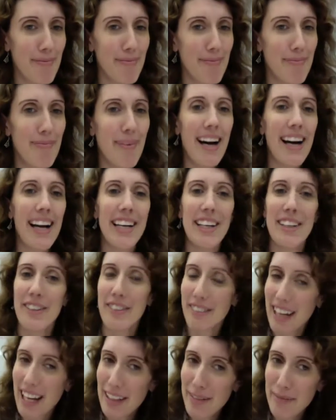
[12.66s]
my
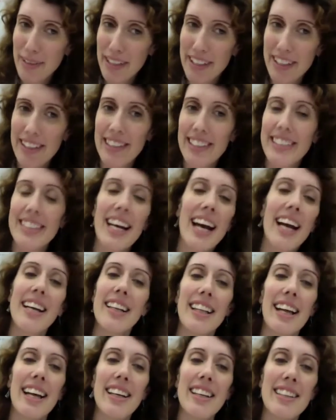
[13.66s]
grandmother's
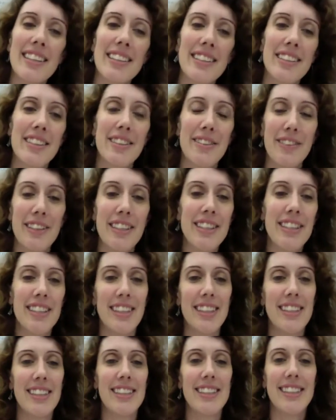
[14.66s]
dialect, which
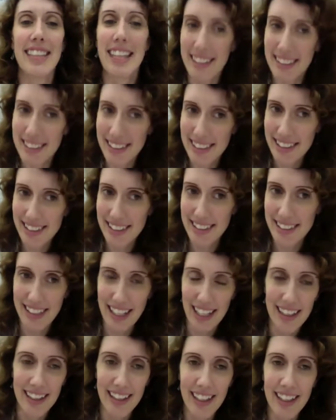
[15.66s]
is Texas
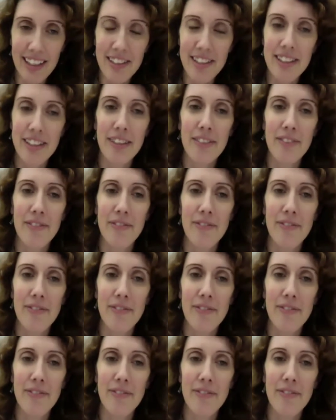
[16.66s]
dialect.